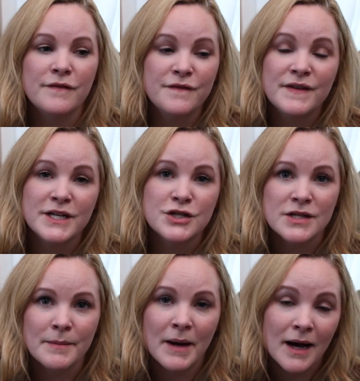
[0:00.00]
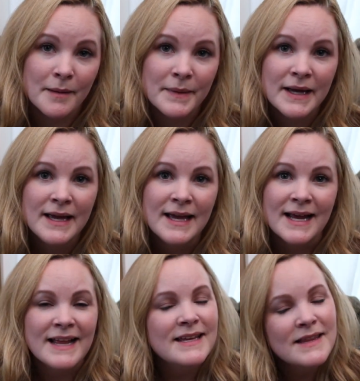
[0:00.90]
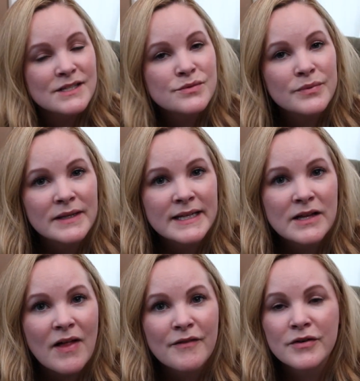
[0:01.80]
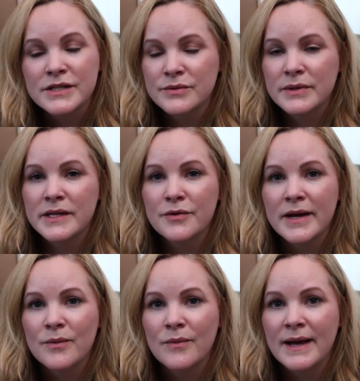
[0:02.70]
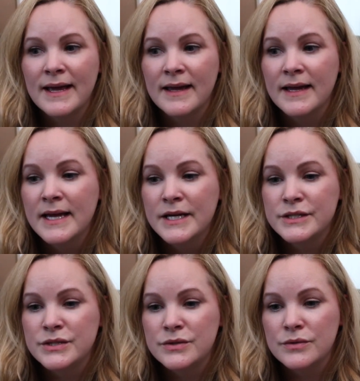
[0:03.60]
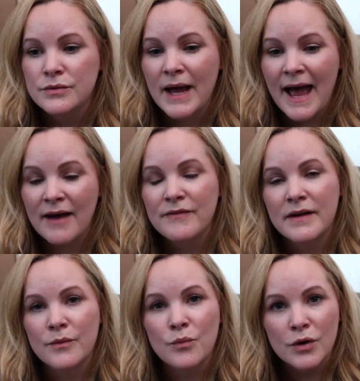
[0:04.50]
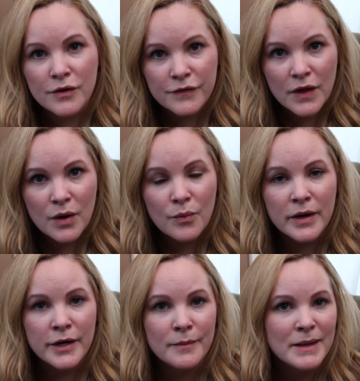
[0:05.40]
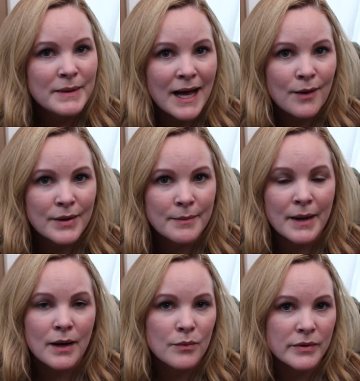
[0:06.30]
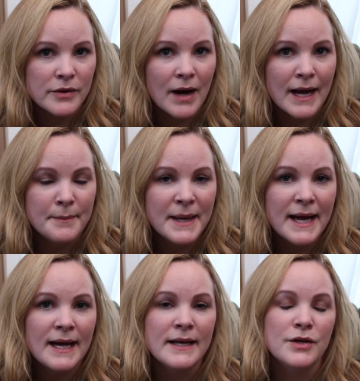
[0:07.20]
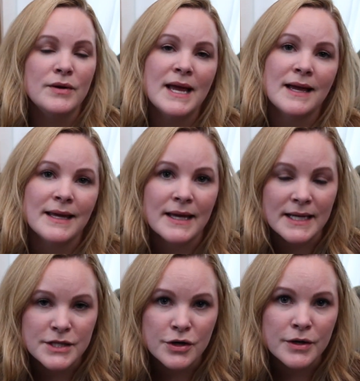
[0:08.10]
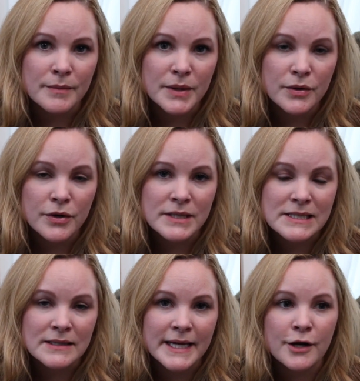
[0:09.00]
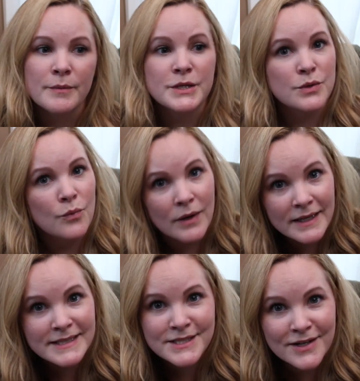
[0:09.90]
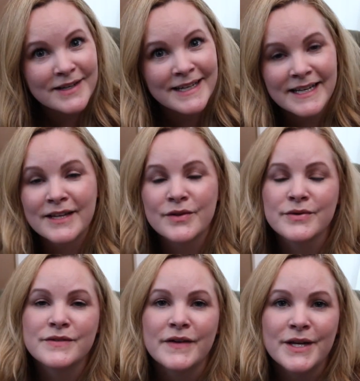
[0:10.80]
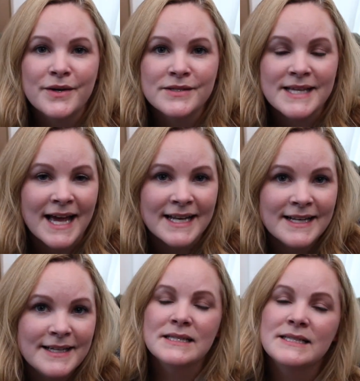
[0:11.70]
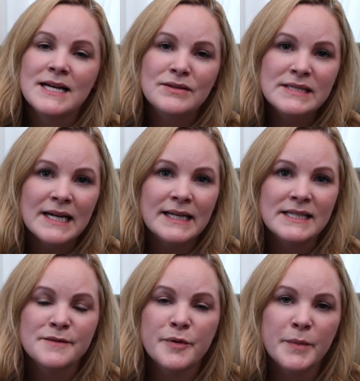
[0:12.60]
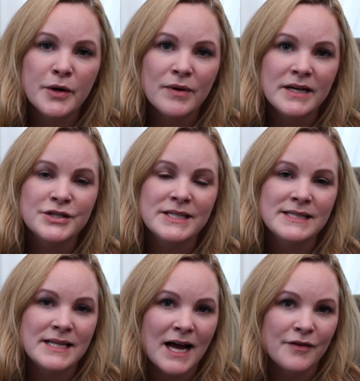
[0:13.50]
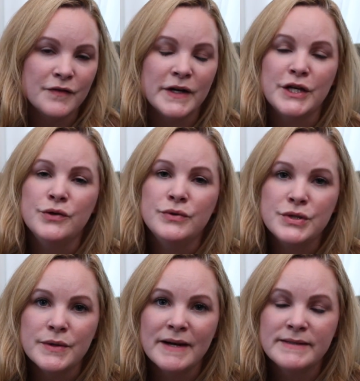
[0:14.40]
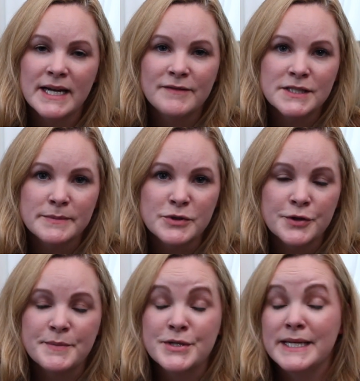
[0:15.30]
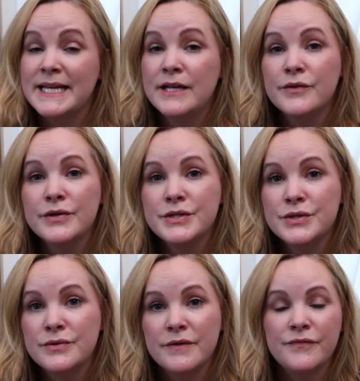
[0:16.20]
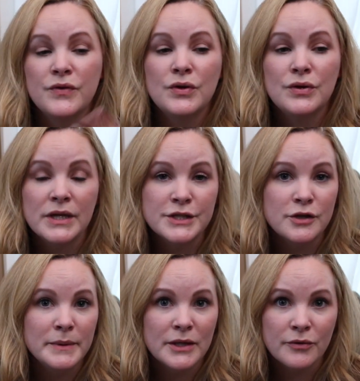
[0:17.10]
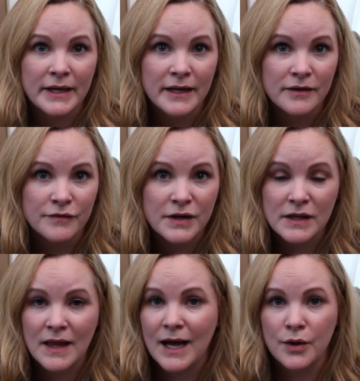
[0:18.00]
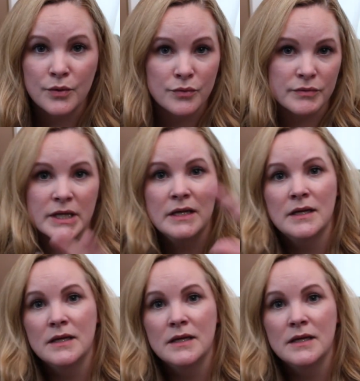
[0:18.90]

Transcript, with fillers: of finish them up. And I think that's really clever. It's a really great way to have a workflow where you're maybe out and about with your iPad and you can't get to your computer until later, but you want to start getting those videos edited. The downside is Premiere Rush is not free. You do have to have a subscription either to the full Adobe Creative Cloud